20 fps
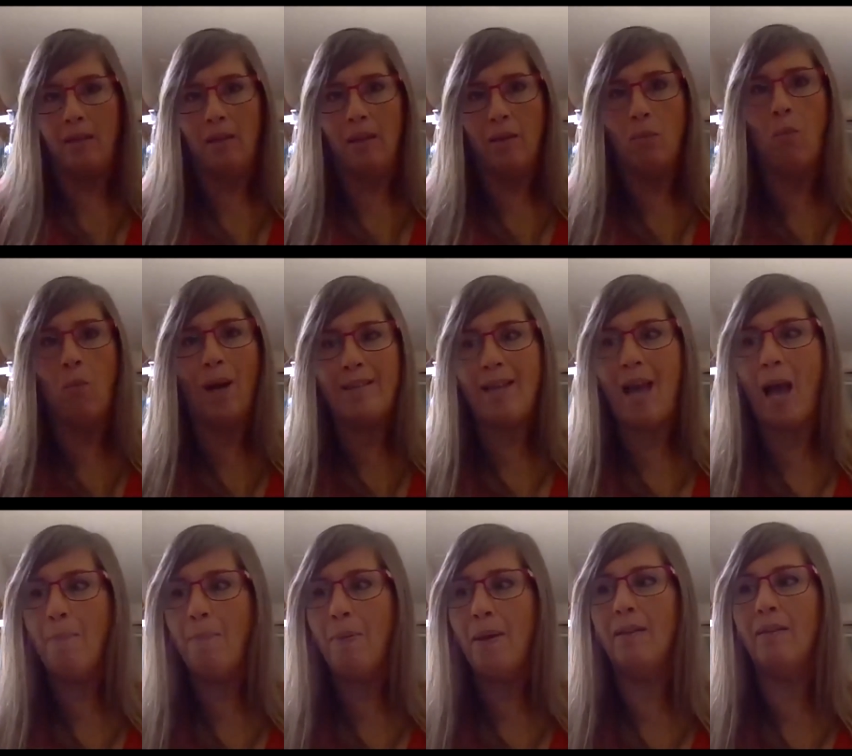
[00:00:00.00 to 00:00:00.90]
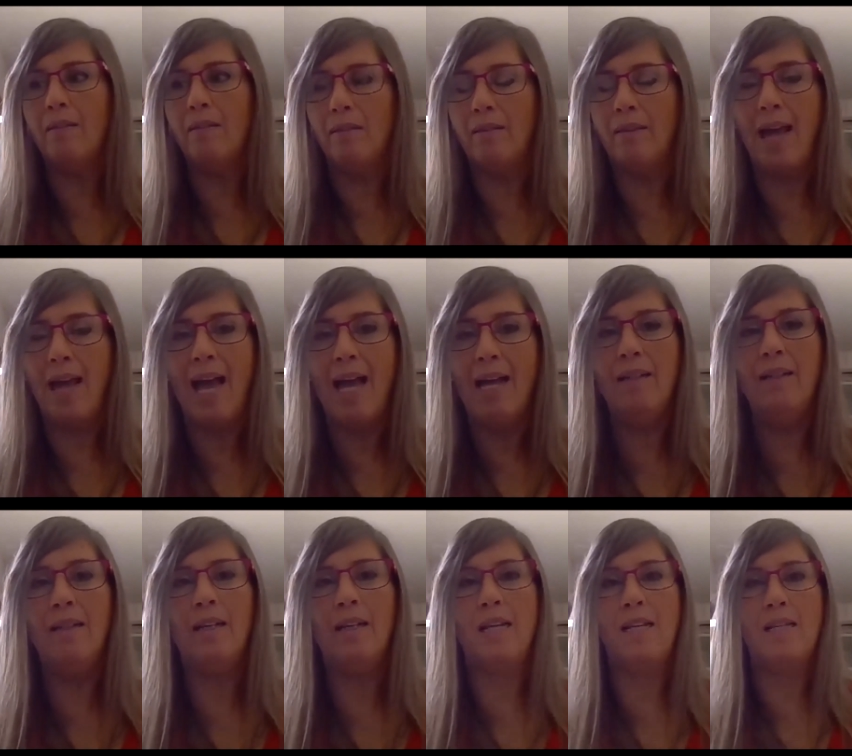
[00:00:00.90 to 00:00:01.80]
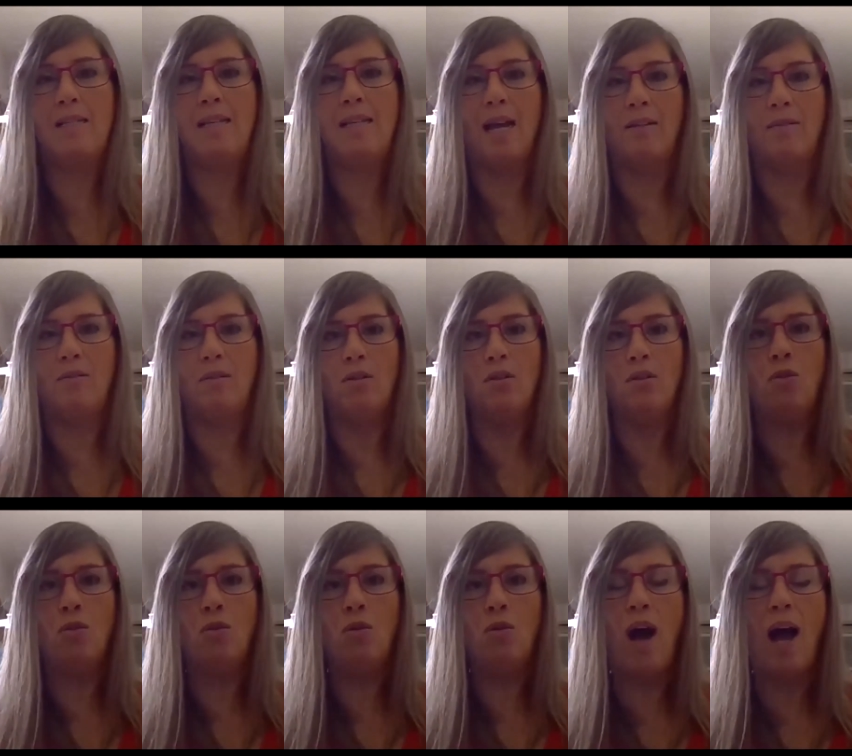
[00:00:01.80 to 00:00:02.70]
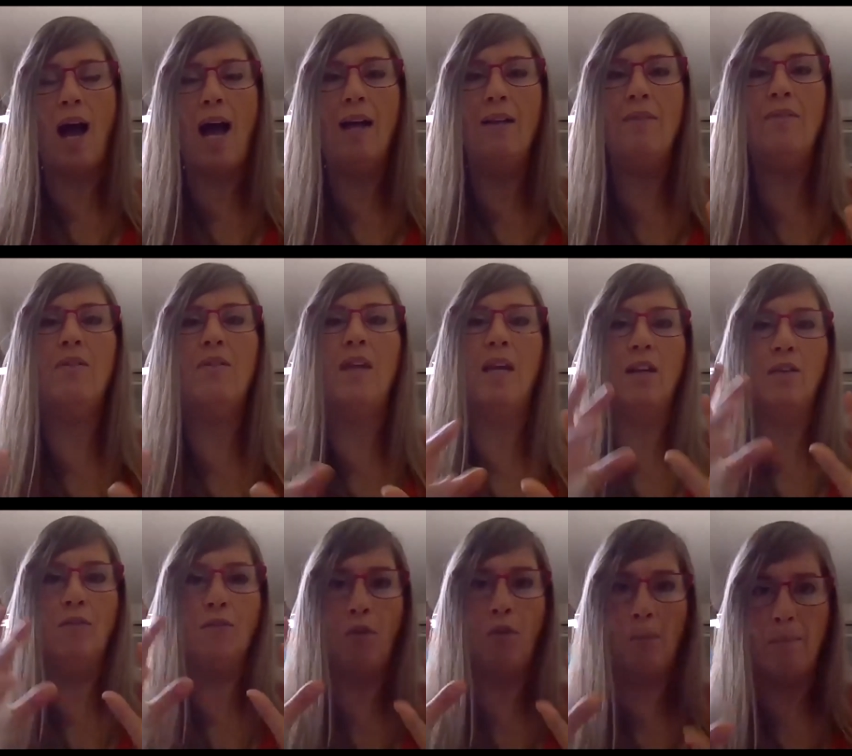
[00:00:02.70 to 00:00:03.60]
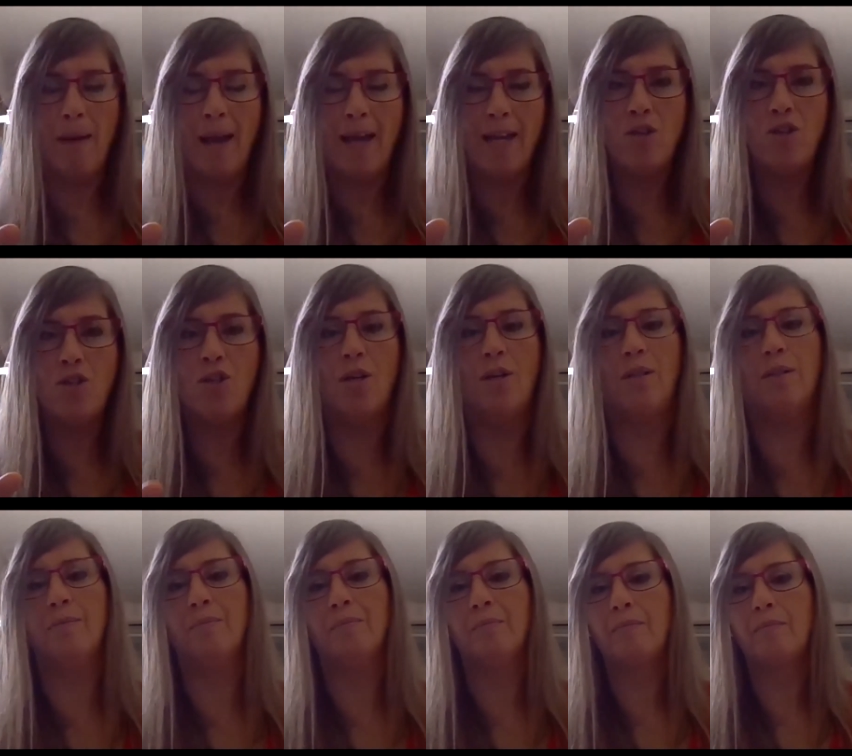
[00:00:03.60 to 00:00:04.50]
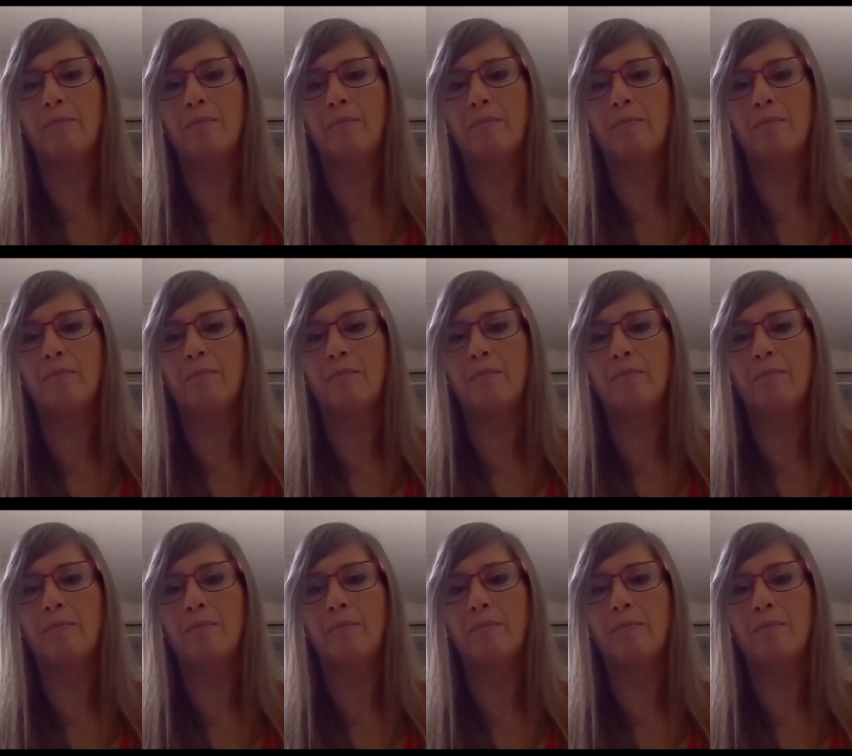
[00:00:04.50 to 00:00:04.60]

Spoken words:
what happened then is that you got the information,